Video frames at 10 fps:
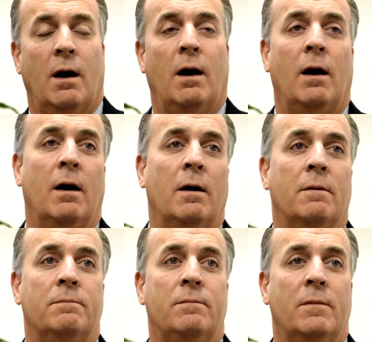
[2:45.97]

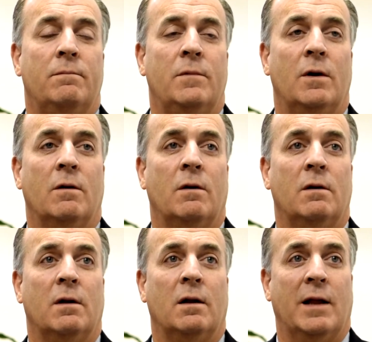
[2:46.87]
um, you
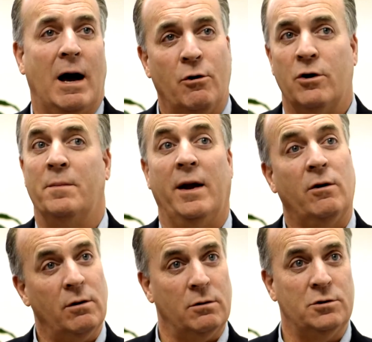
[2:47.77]
know, allow her to
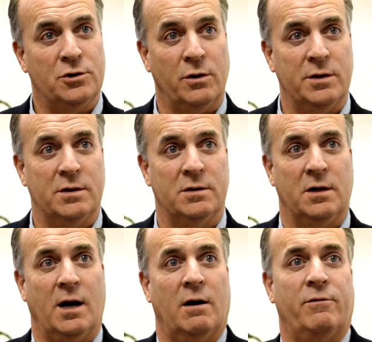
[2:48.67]
make her own choices
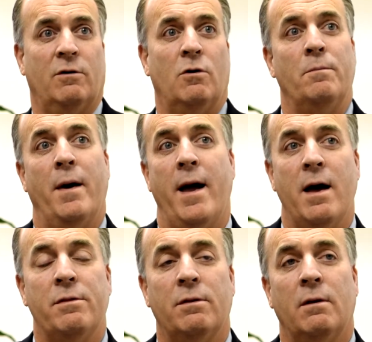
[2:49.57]
and carve her own
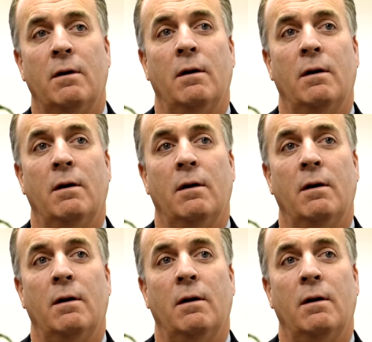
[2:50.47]
path.